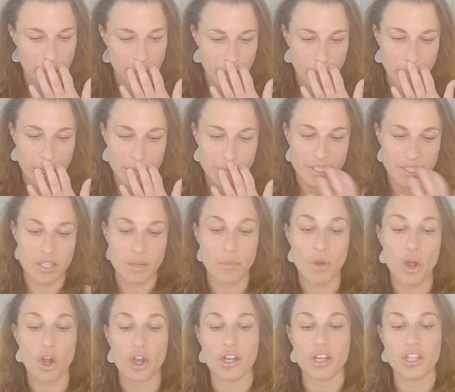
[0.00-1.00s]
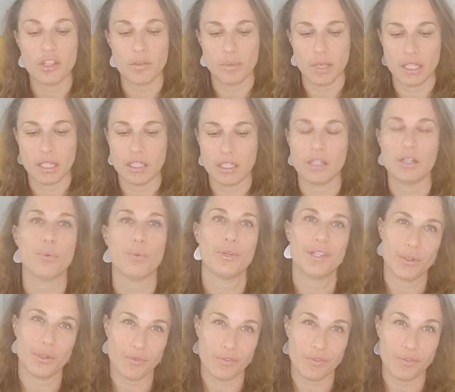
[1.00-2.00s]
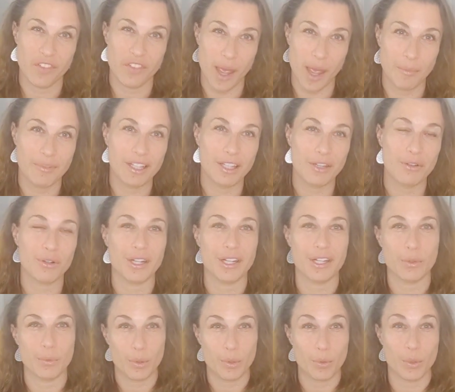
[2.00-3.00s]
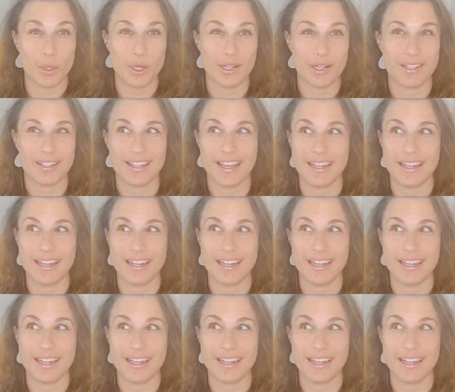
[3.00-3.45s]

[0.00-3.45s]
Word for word: There might be some argument either with the family or either with work.